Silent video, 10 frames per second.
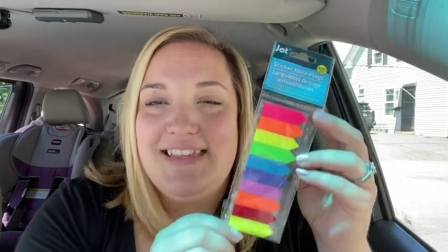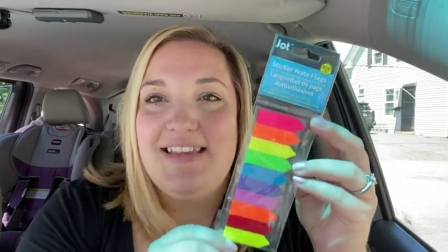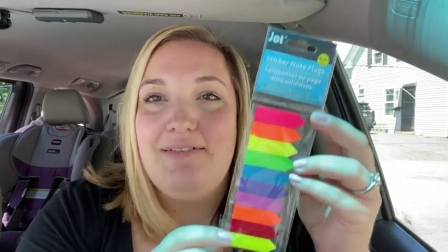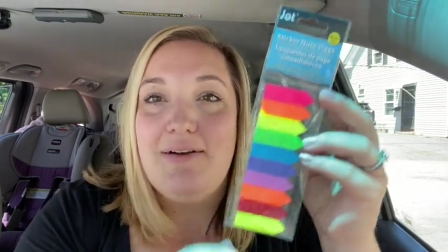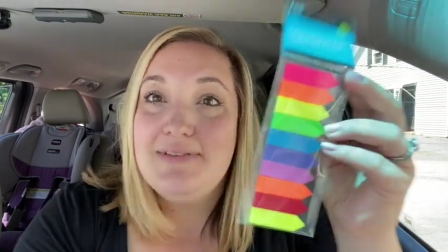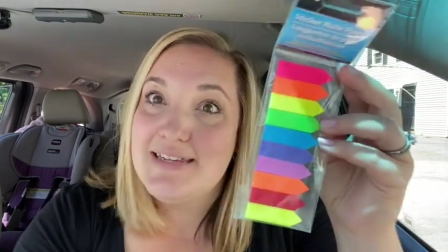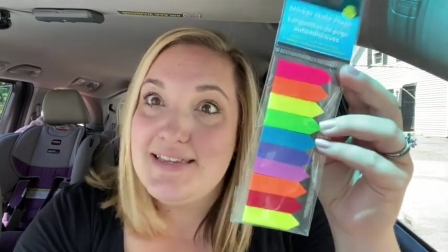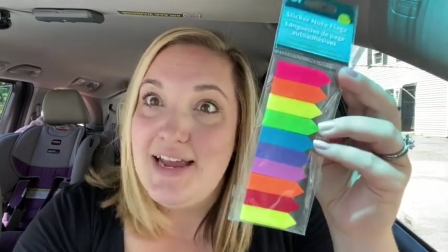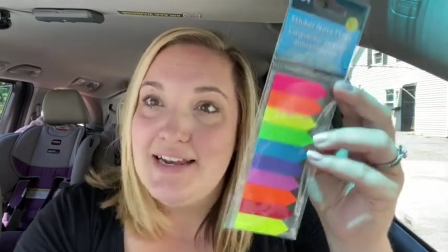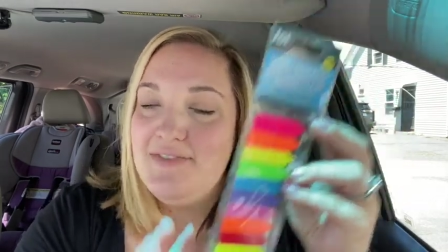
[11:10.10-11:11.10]
so I was
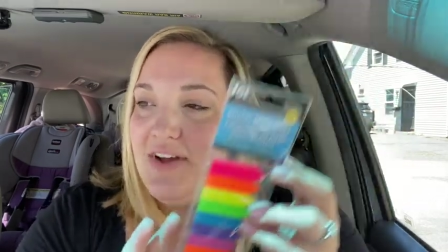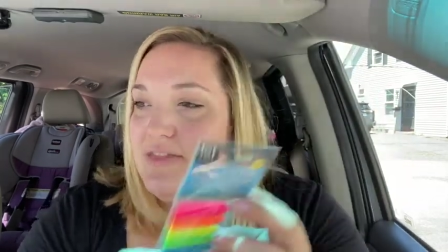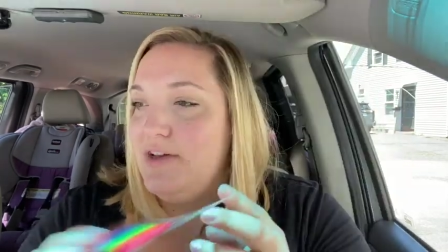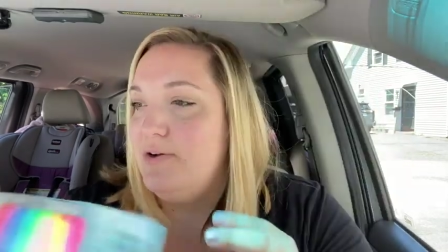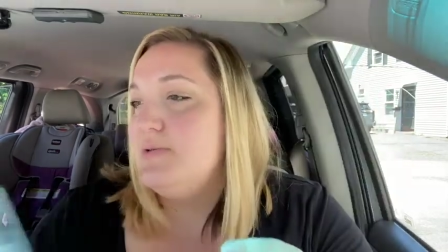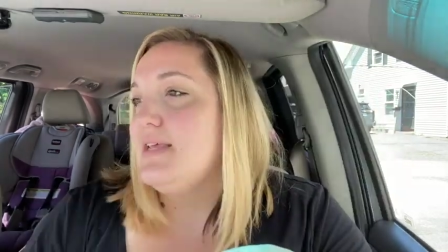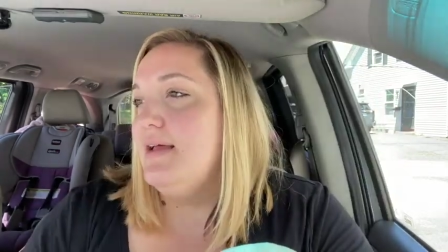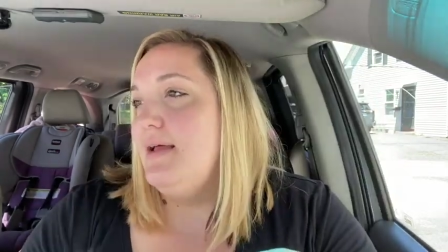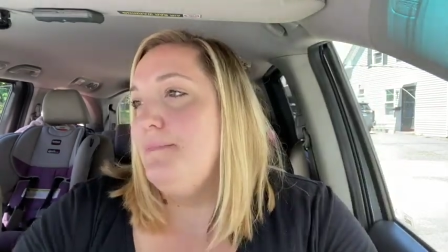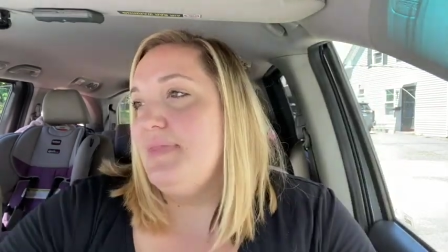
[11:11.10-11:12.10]
excited to find those.
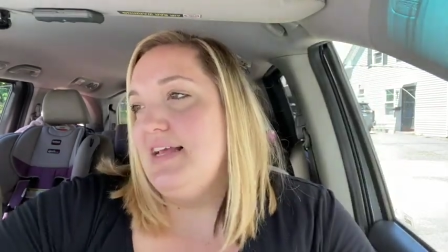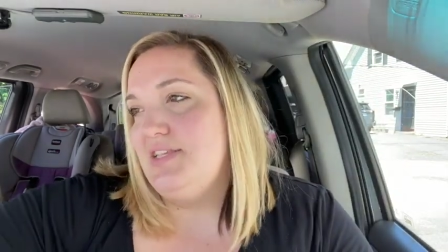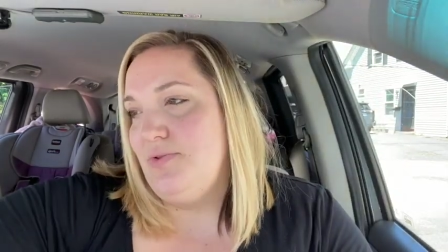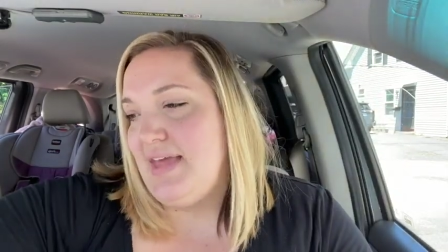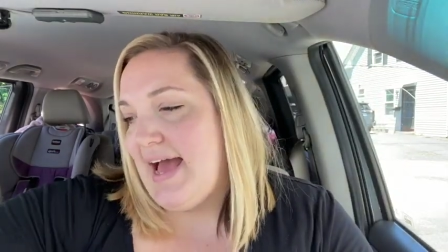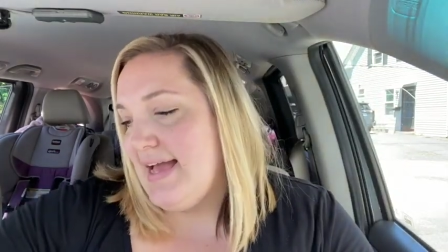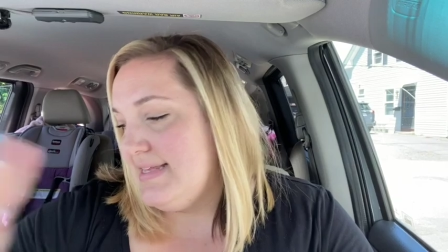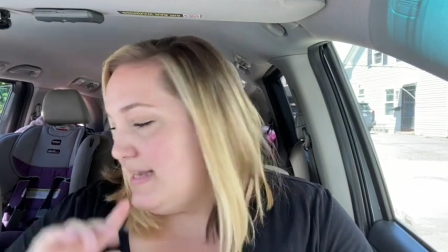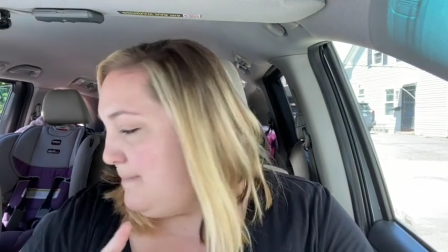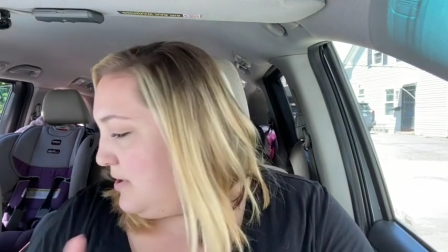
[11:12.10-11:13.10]
So that
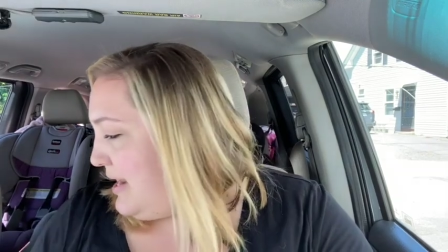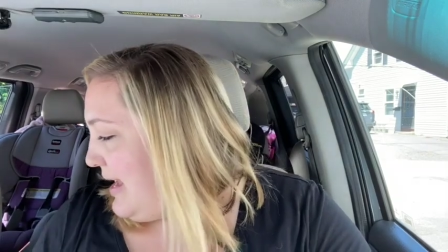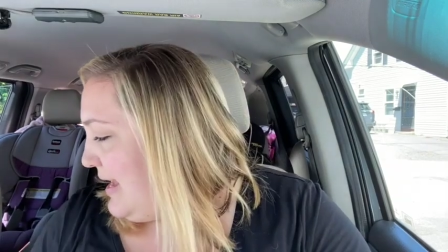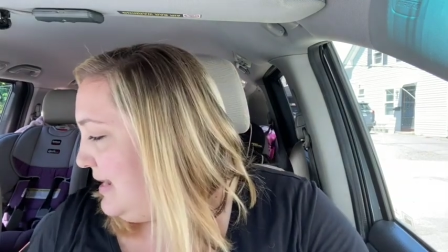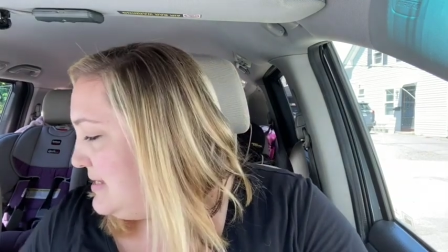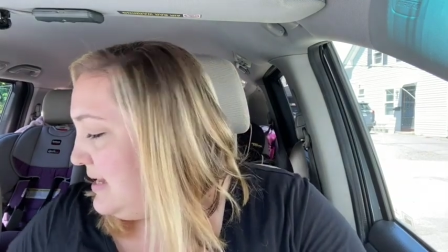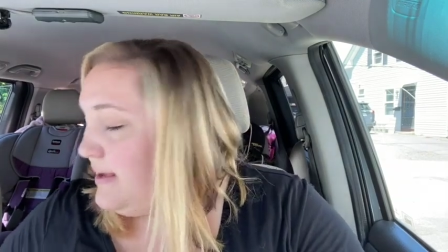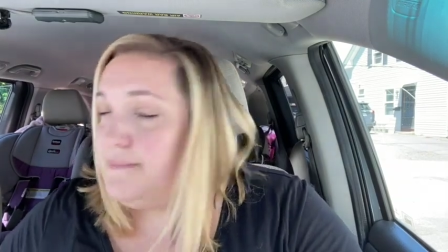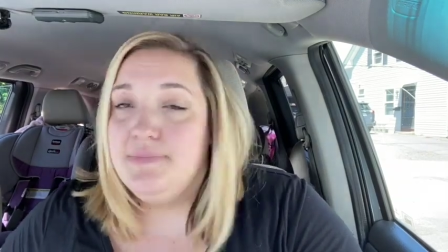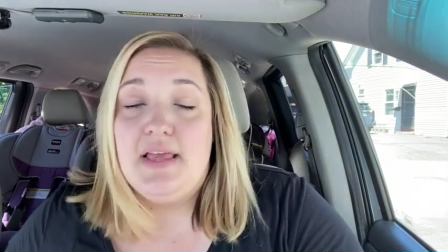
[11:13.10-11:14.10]
is number eight.
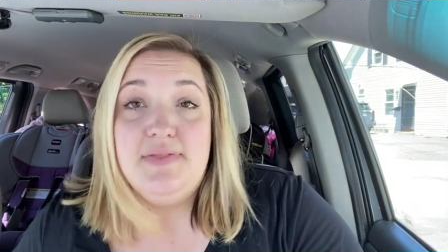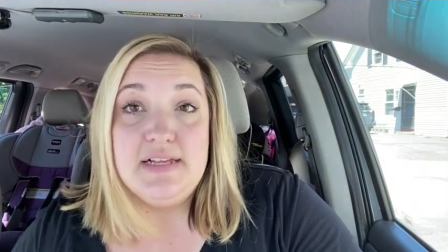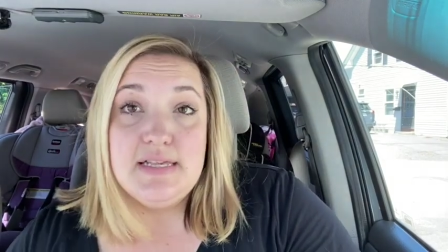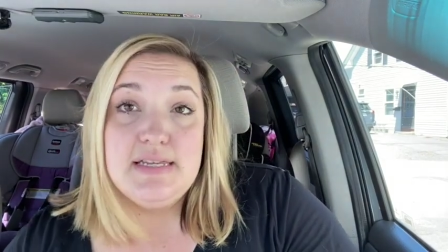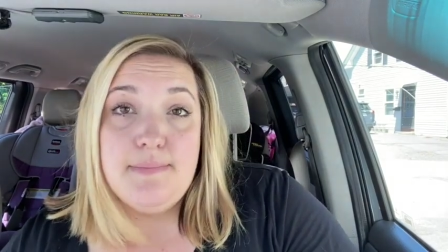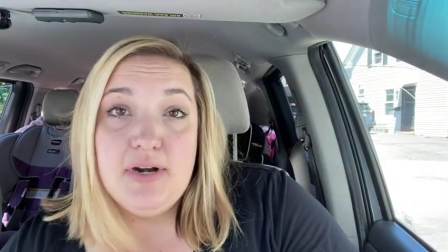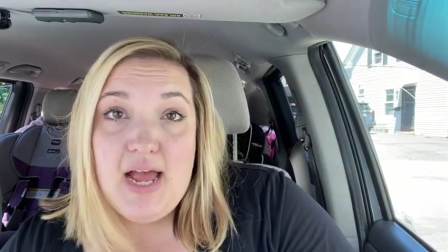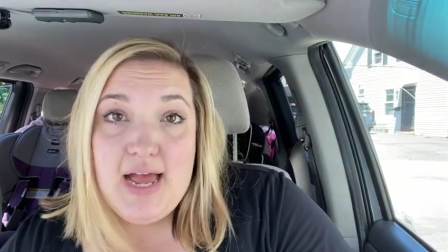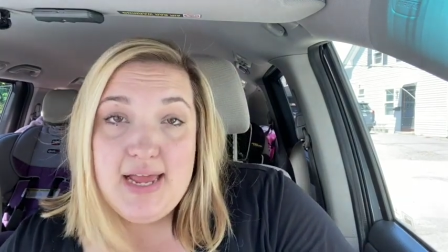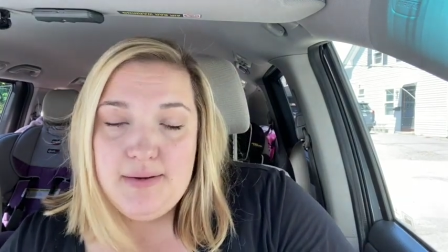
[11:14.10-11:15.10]
This is number
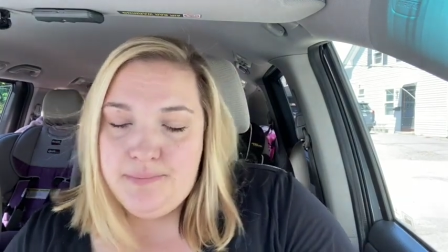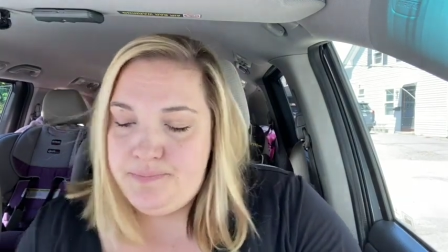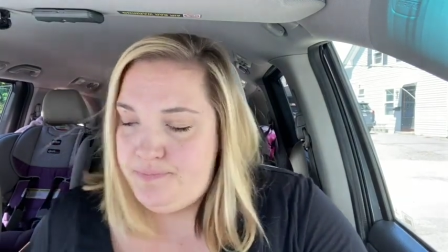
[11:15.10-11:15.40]
nine.